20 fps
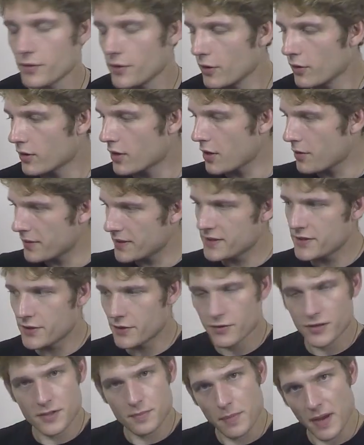you'll go into
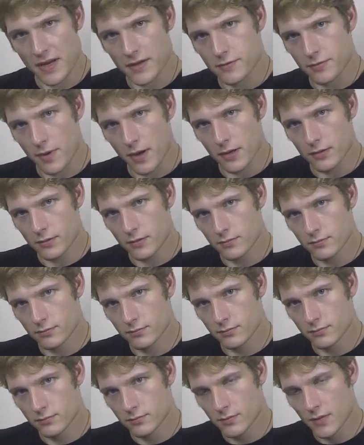your Spice Road,
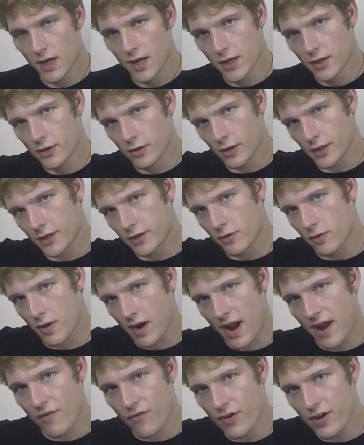you'll ignore
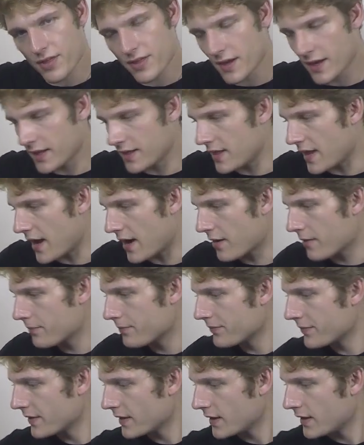everything in there
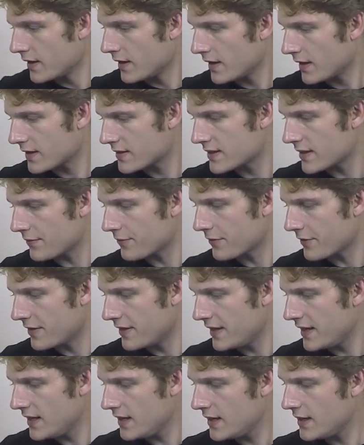except for
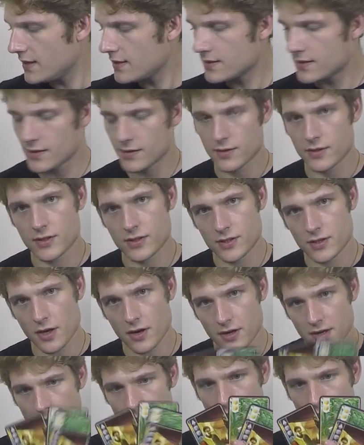these starting